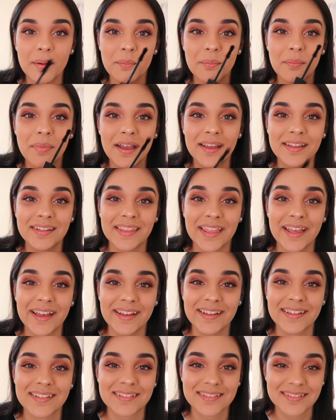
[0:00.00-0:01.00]
Mind
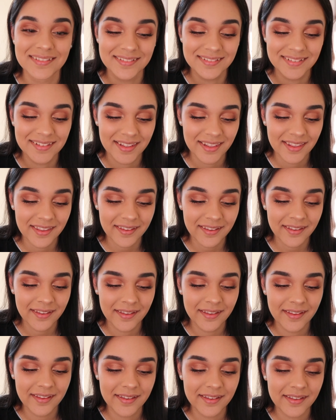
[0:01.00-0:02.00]
that.
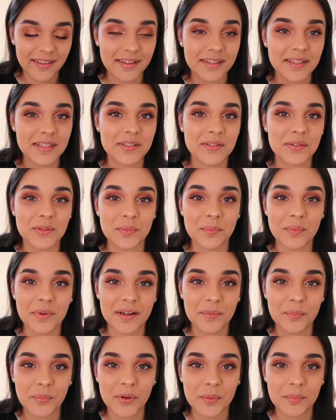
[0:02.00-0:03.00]
I need to do
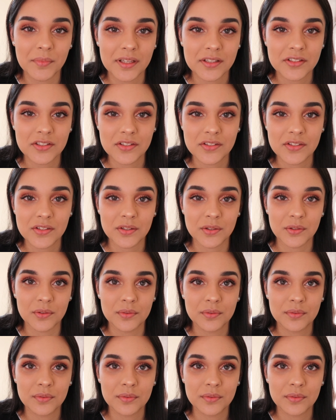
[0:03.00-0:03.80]
my bottom lashes too.